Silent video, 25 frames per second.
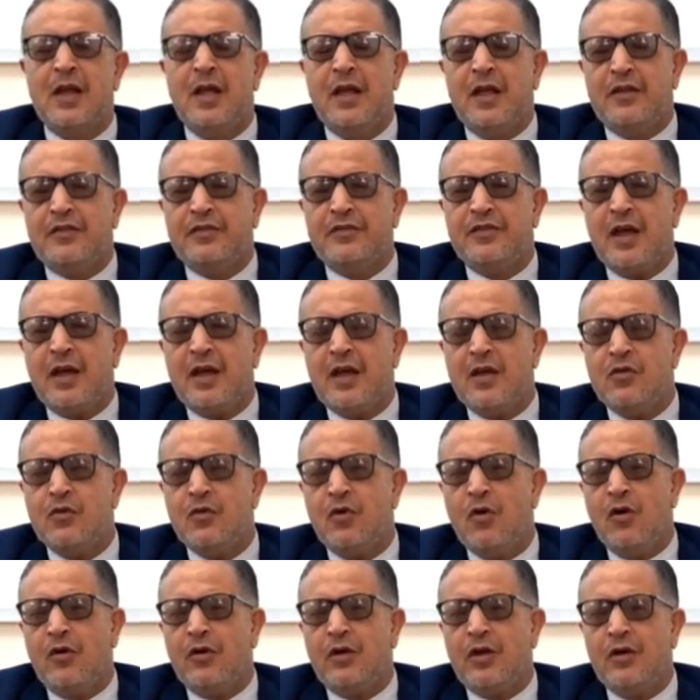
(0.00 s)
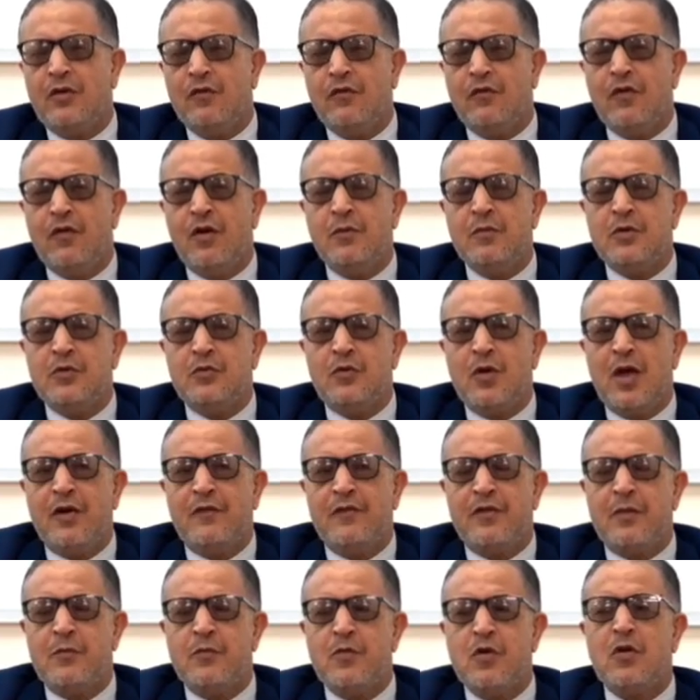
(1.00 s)
The second organ involvement, we have
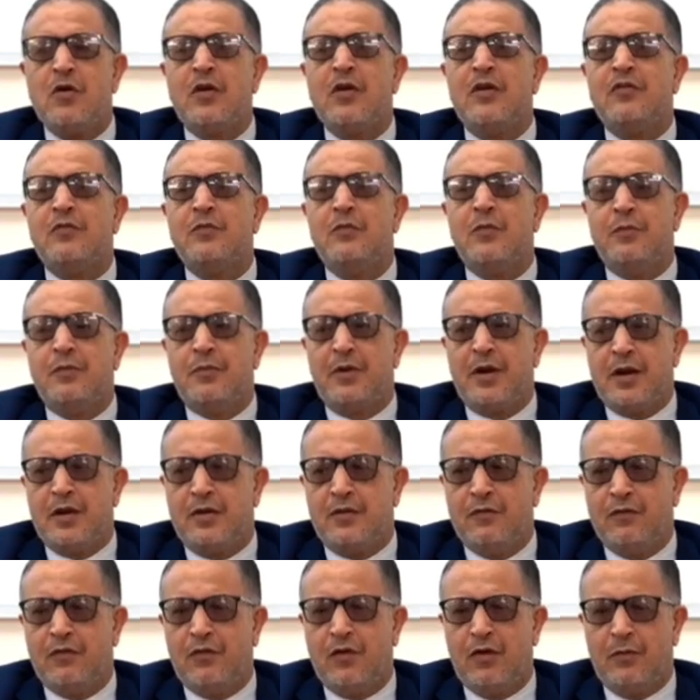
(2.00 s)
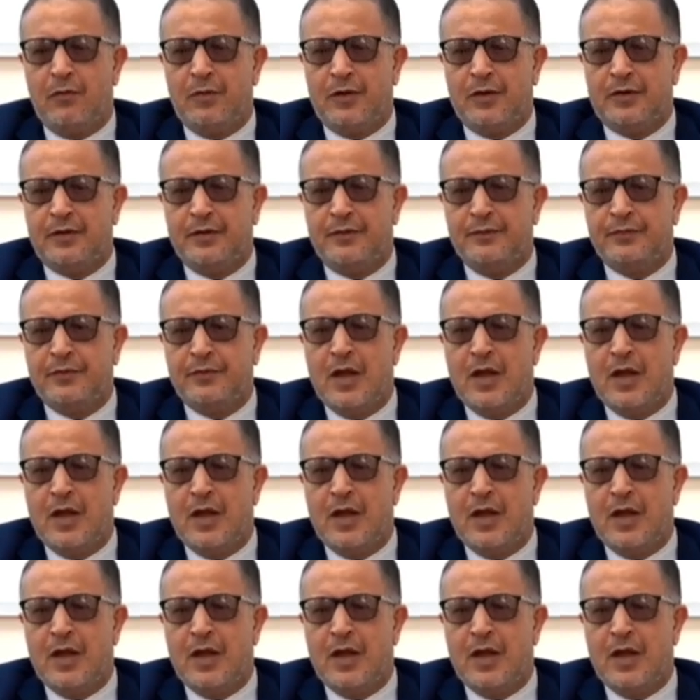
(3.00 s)
a mucous membrane involvement.